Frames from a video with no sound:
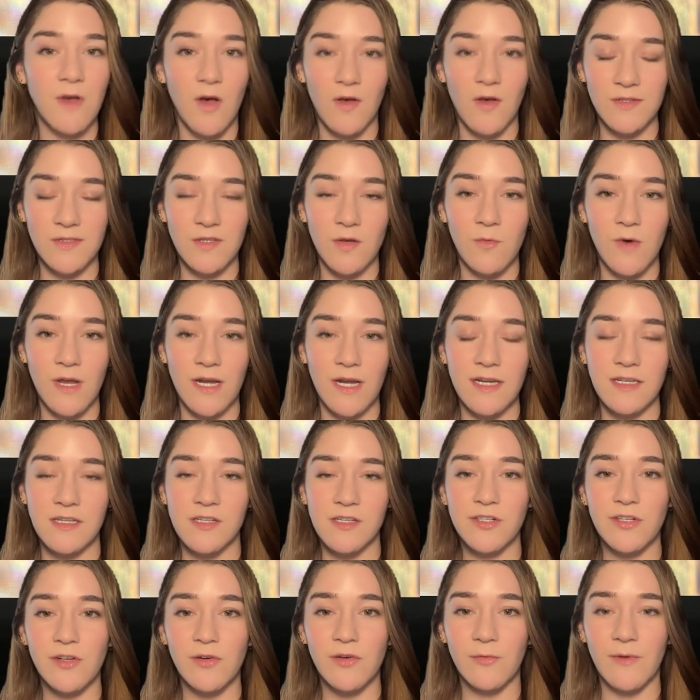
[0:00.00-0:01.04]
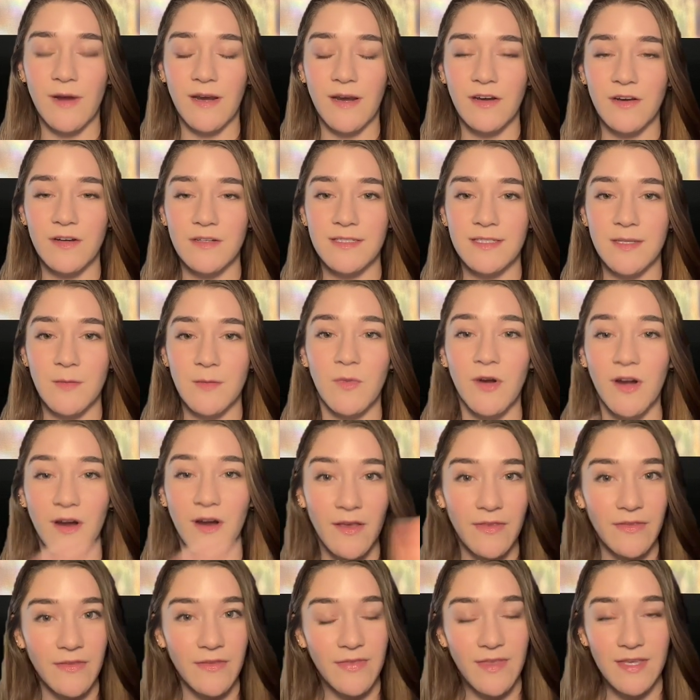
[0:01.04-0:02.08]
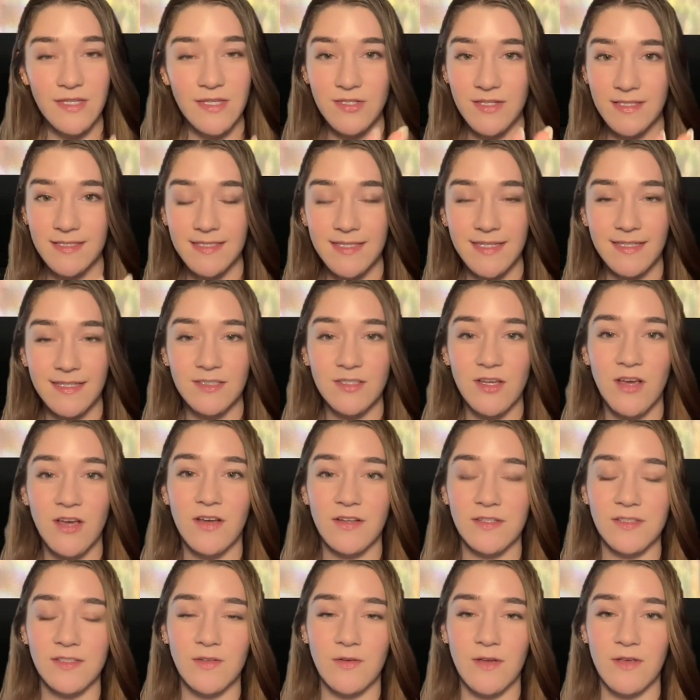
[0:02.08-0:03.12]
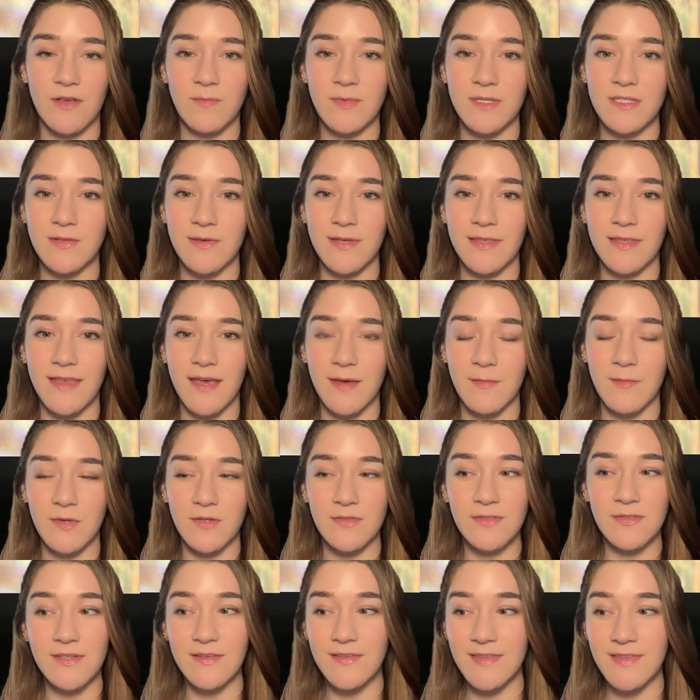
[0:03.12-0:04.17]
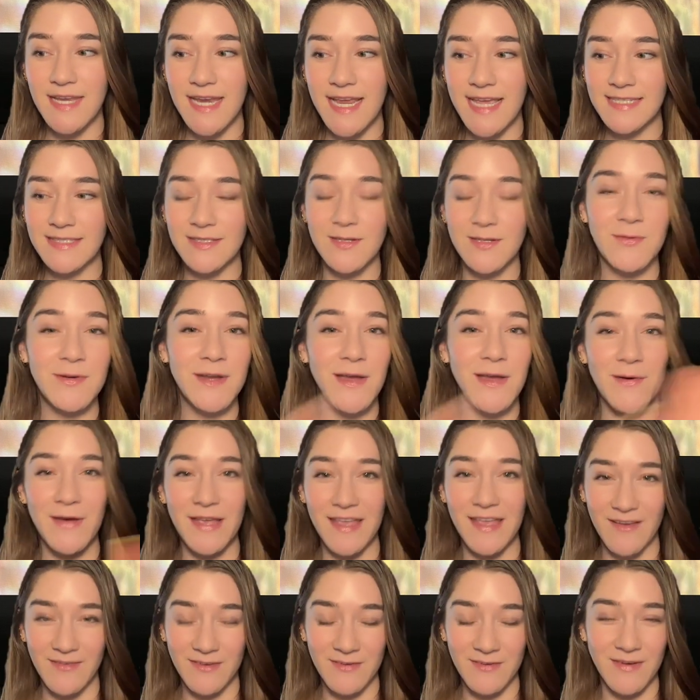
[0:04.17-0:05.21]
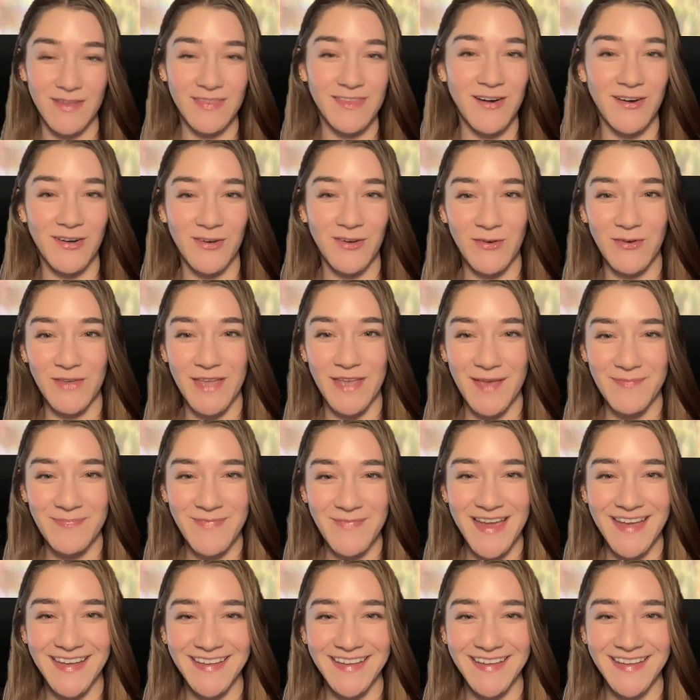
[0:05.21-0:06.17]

also want a digital record somewhere other than just TikTok, so I've been doing that most of the day. So no, I haven't read the article yet.